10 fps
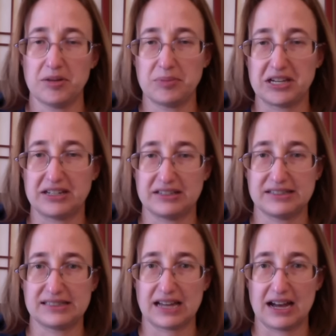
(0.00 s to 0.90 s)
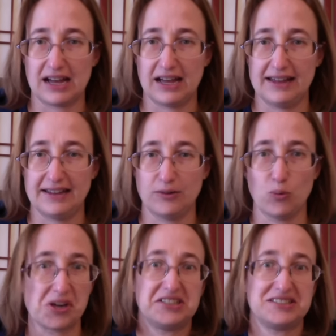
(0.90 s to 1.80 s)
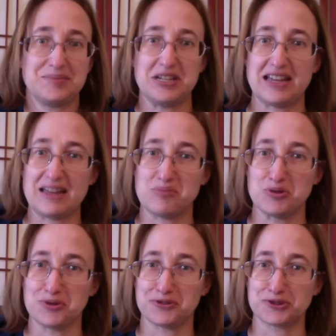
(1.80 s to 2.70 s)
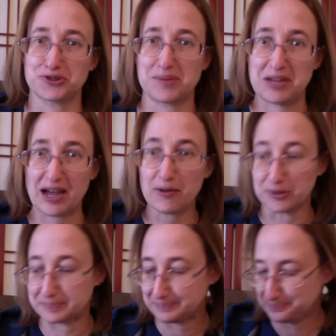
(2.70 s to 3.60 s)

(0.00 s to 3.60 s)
because I want it to be a beautiful stripy cowl.